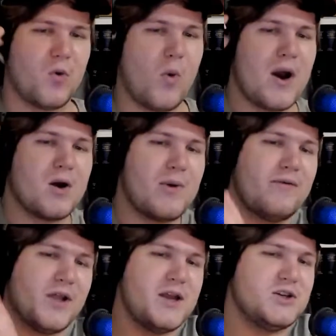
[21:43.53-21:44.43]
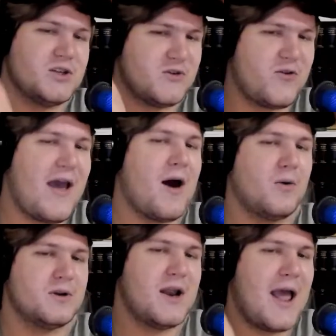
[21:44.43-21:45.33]
where revelation is
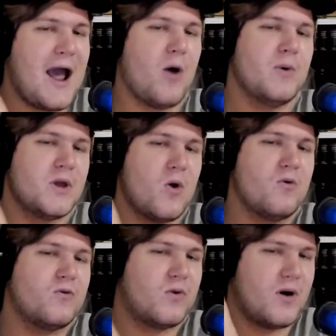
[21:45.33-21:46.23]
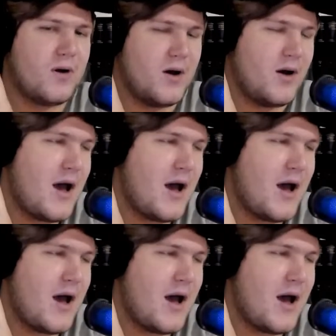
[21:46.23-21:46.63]
found and how we go from uh,